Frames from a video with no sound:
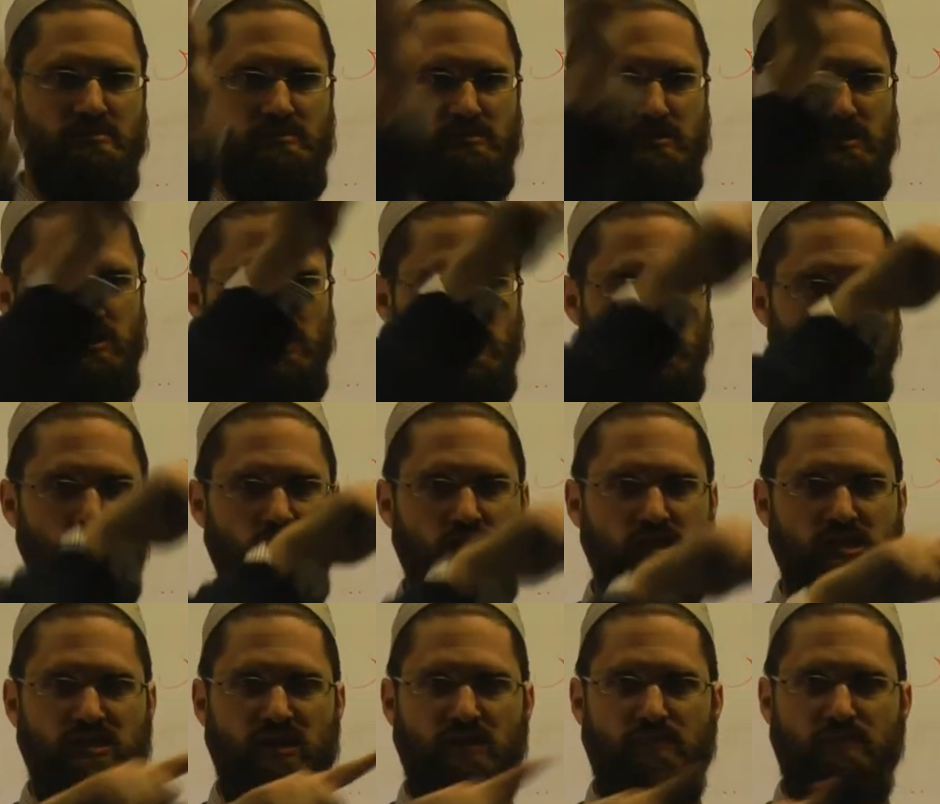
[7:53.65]
So it's got a
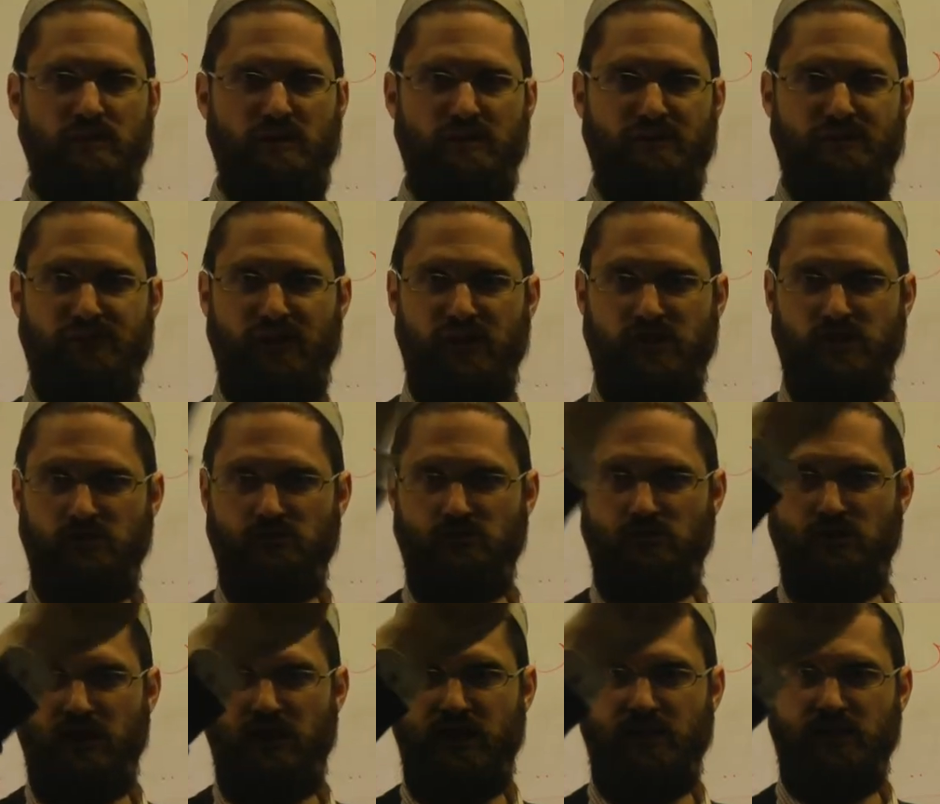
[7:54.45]
zabar, a fatha
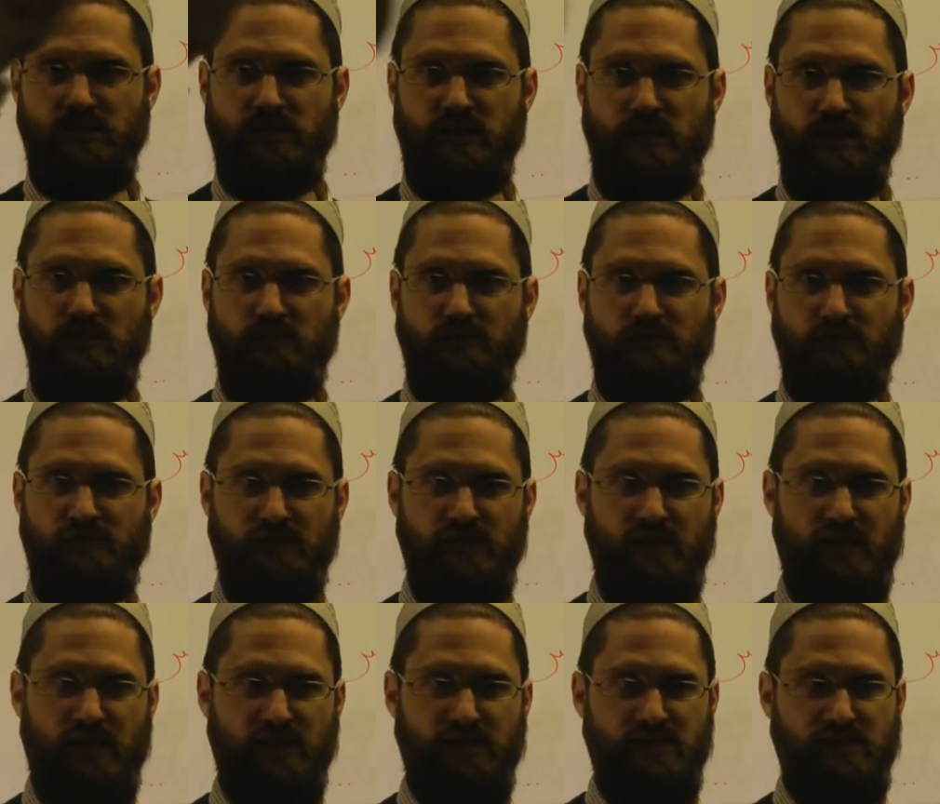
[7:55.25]
on it, instead of
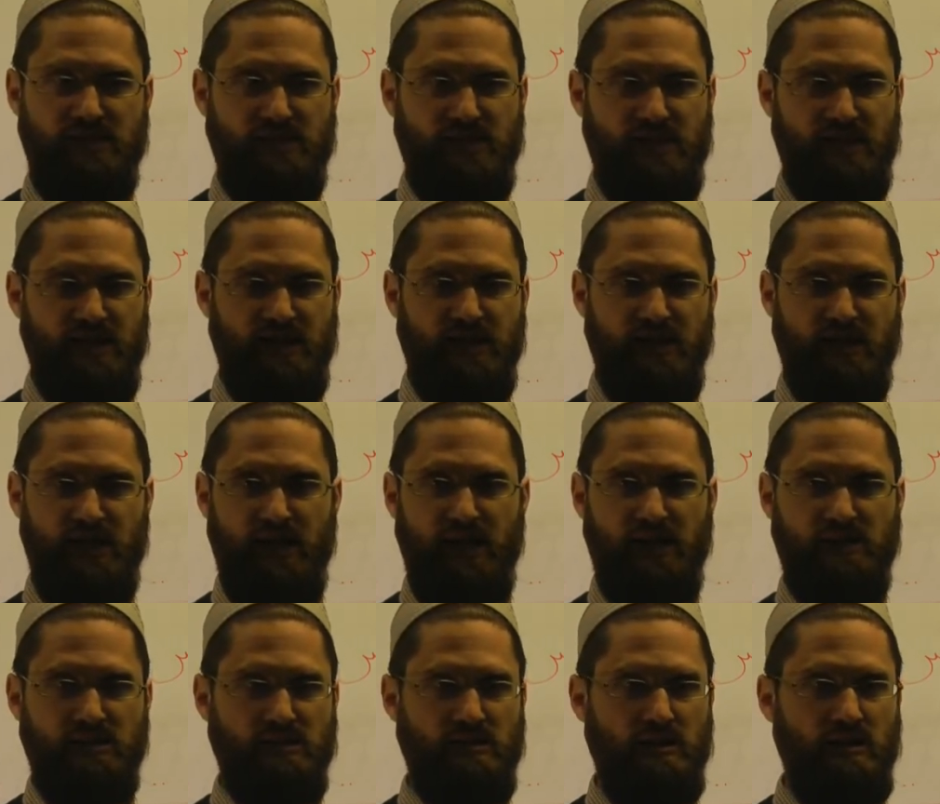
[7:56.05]
zay, the
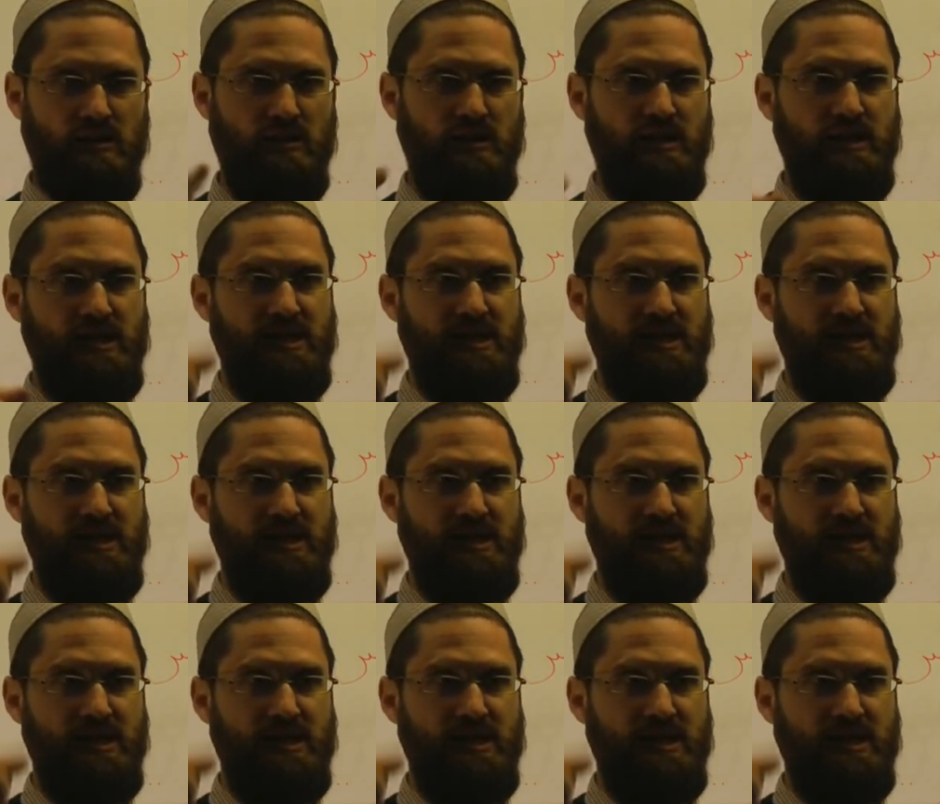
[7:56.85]
kasra.